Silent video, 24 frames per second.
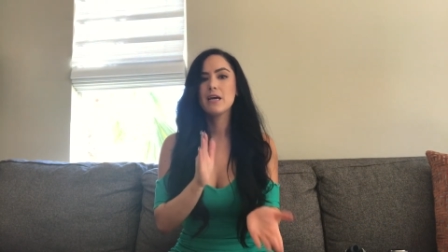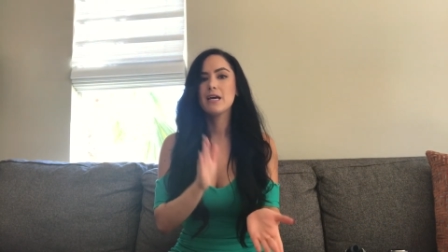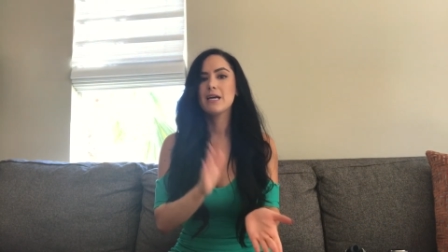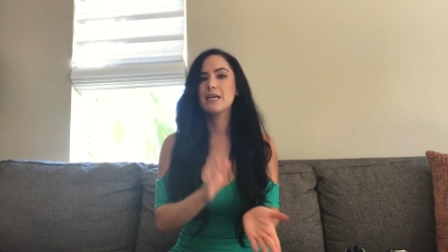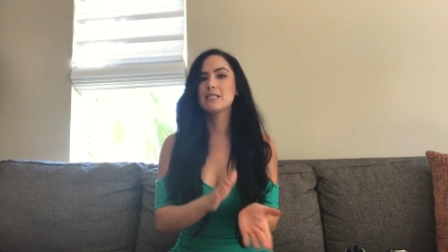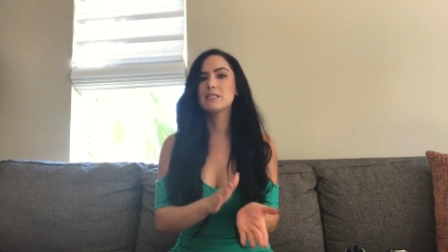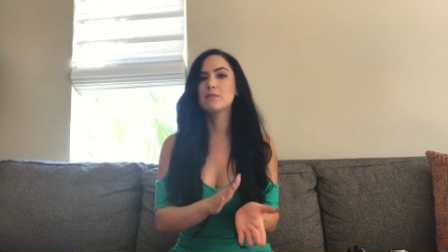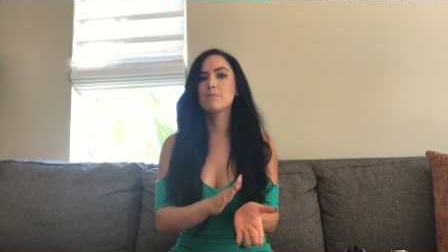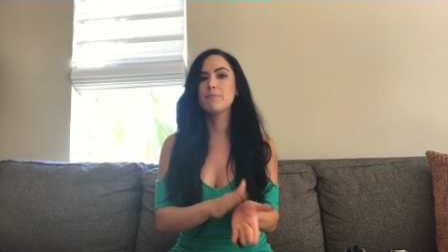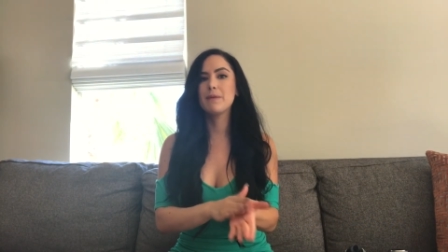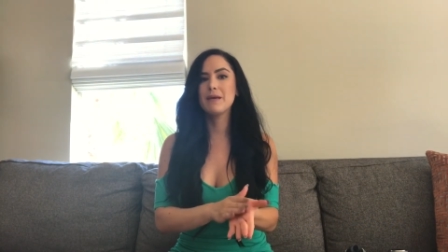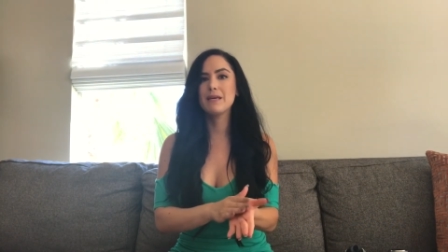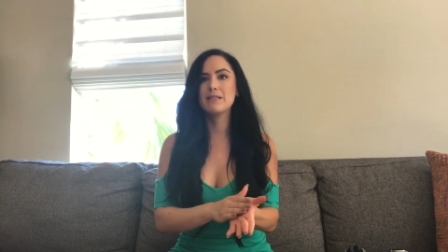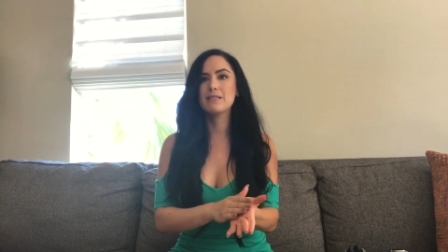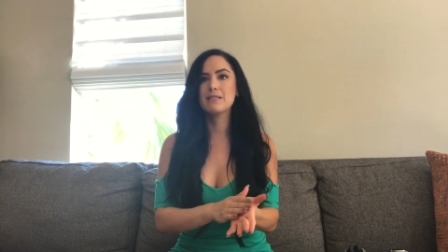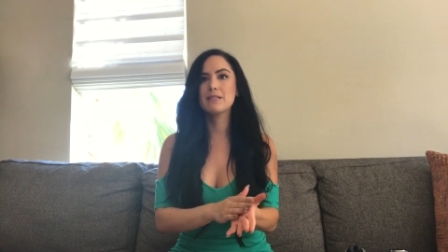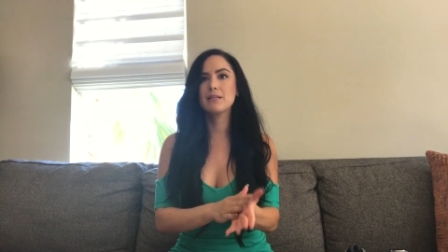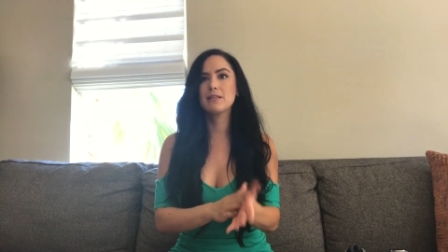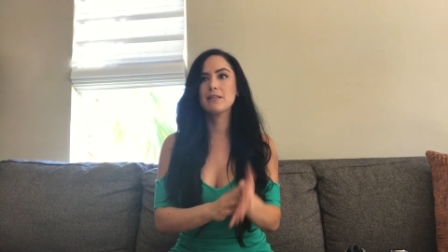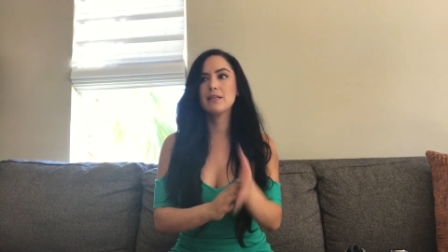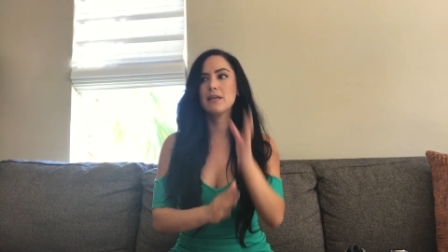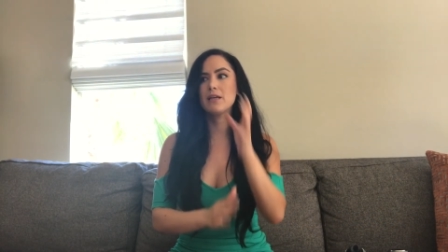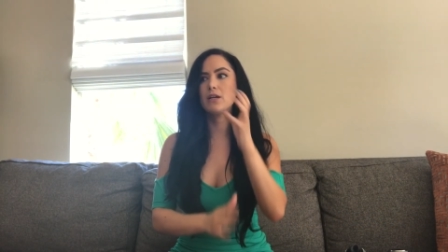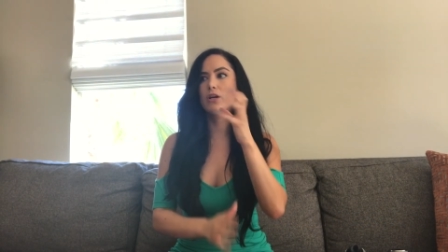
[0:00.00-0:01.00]
it's
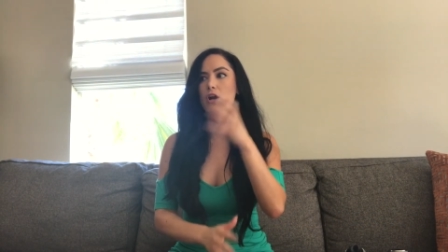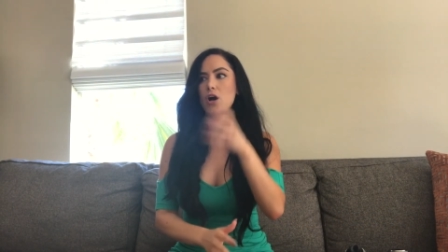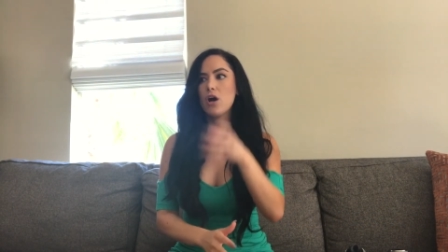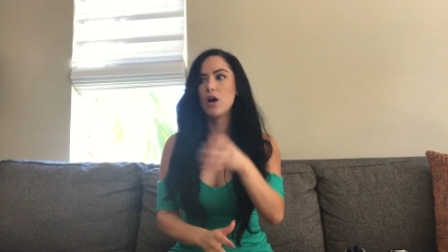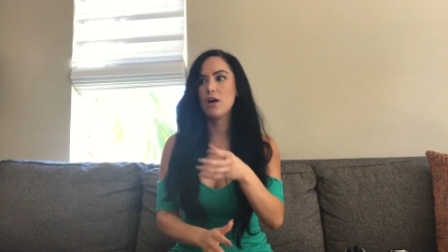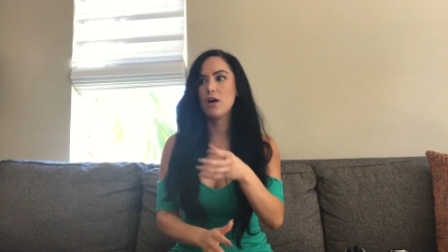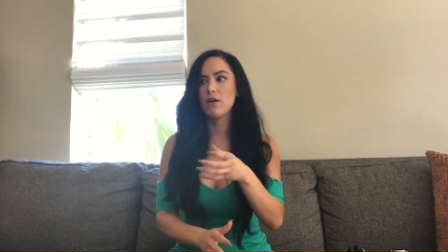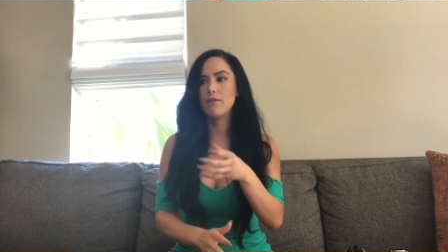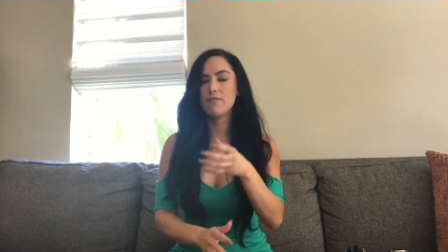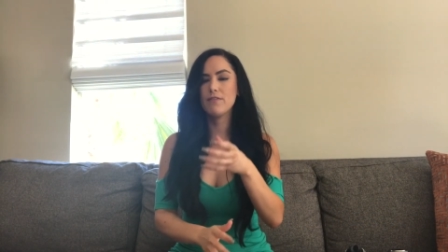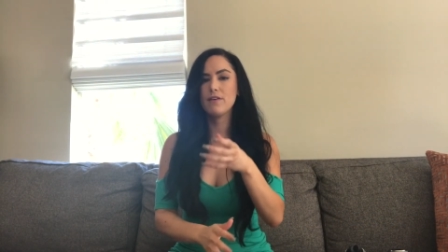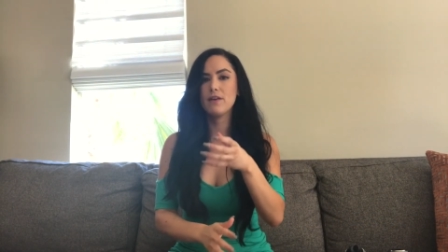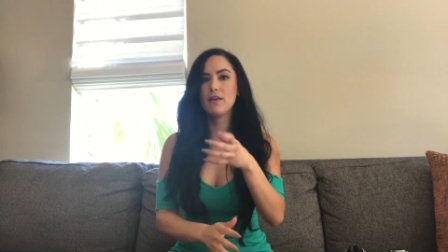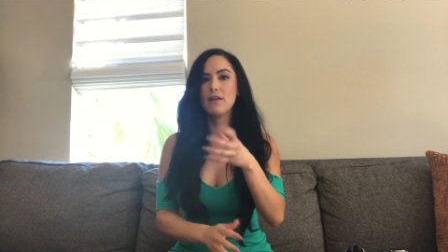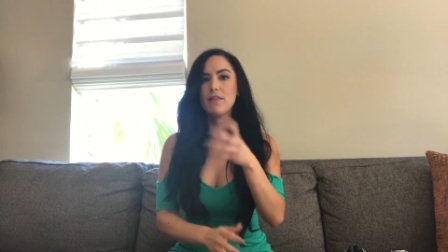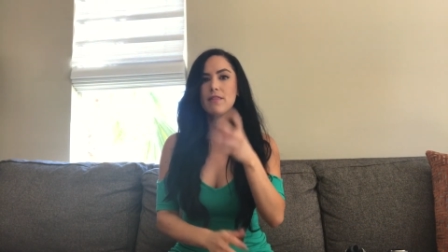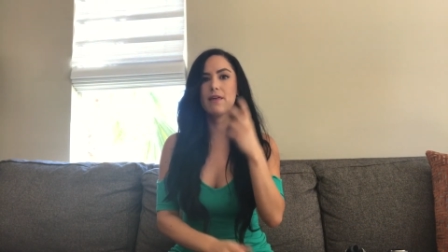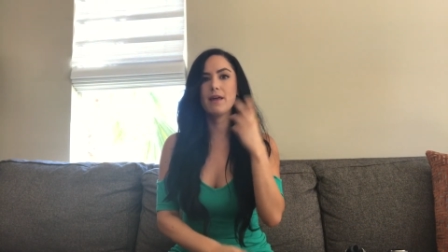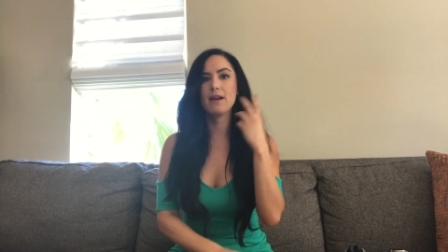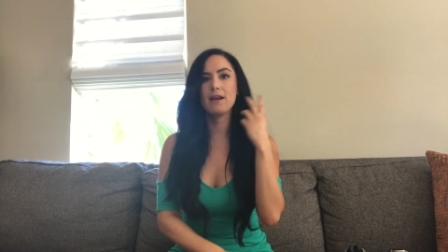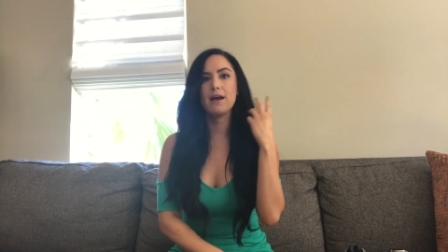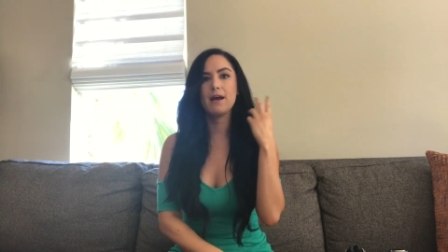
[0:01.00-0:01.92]
basically coffee that